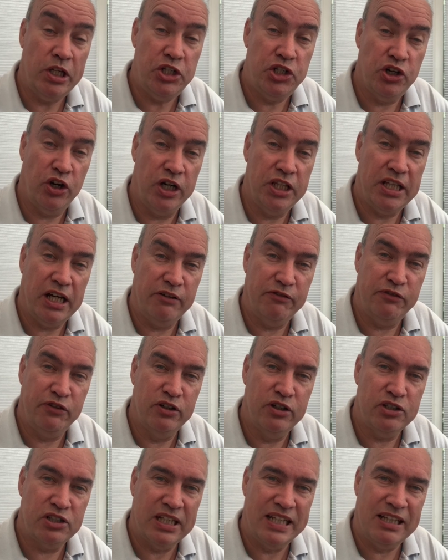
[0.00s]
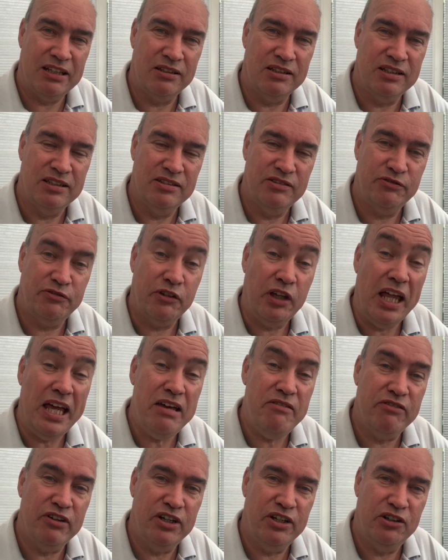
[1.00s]
Hope you enjoyed that first little
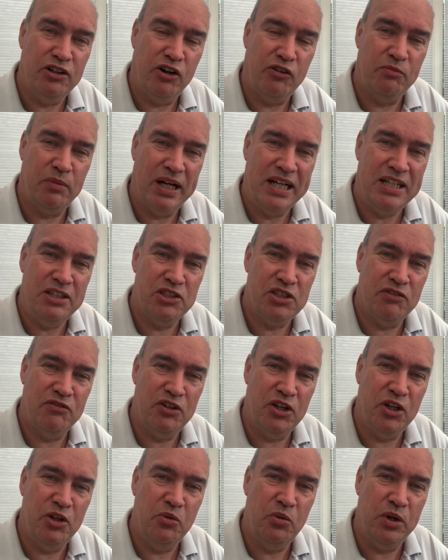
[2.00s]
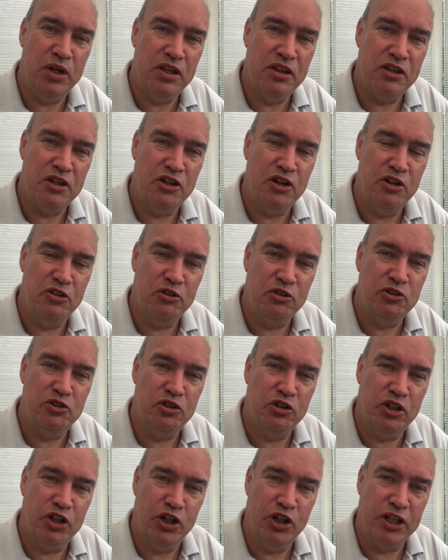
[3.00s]
flavour of my interview with
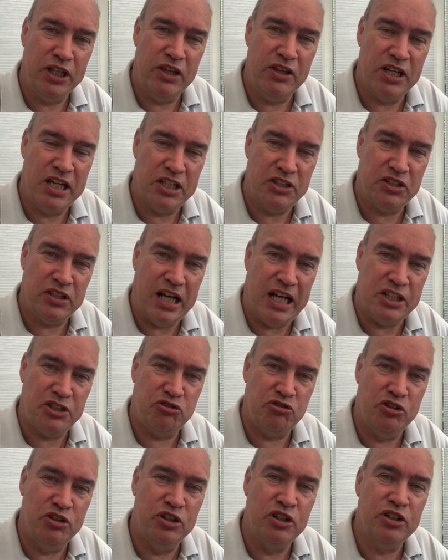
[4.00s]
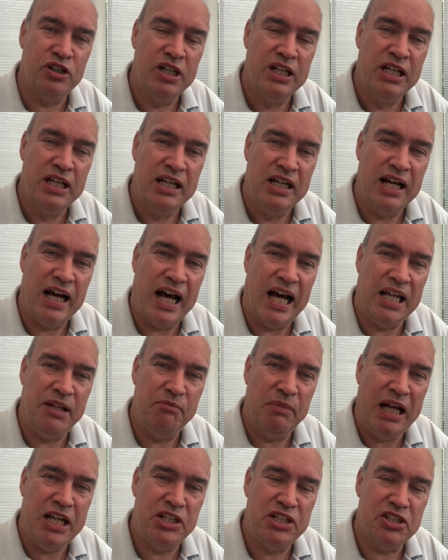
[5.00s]
Colonel Doug Hurley, an astronaut
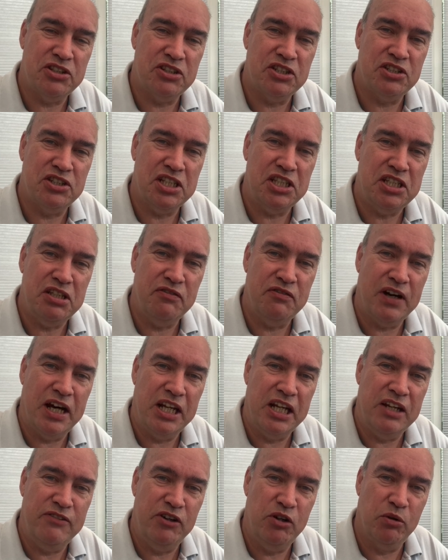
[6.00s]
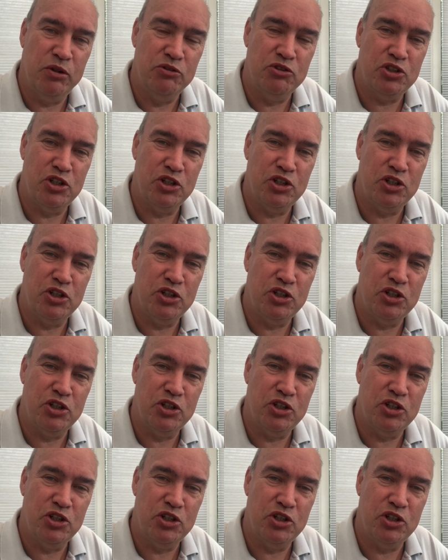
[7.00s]
and Manchester City fan.